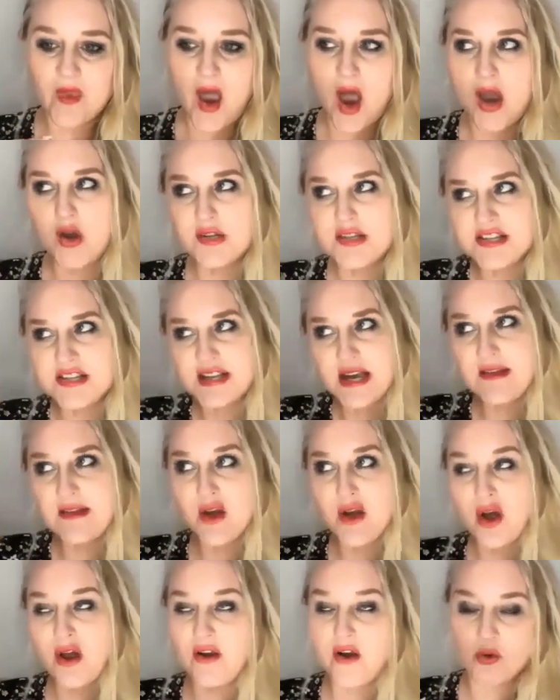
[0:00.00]
I could see
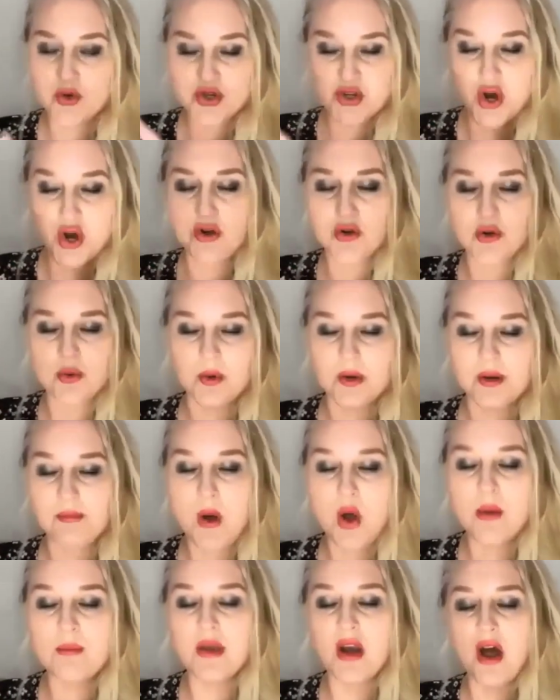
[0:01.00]
that, and I'll show you in a
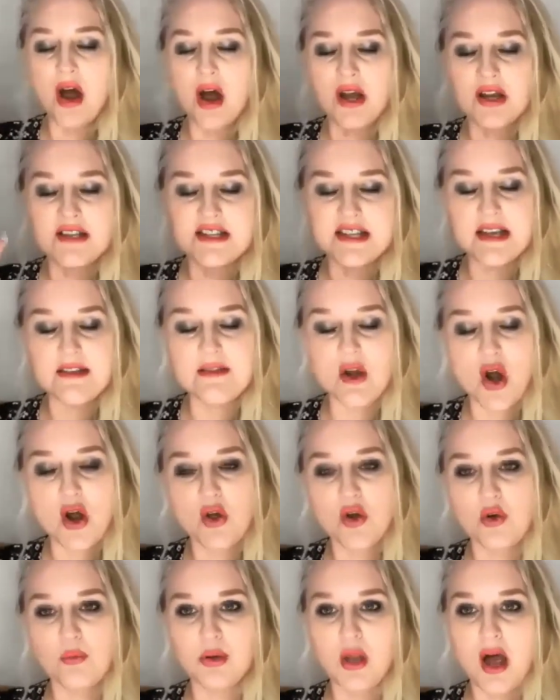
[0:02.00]
moment, I could see that I
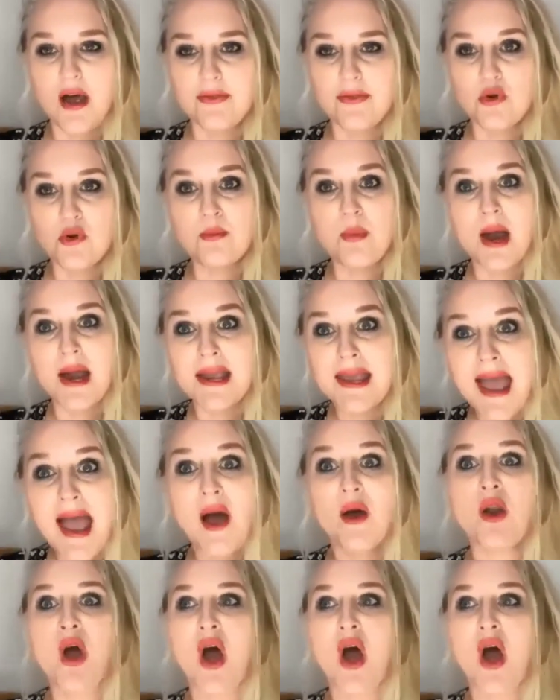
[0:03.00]
could apply through my account.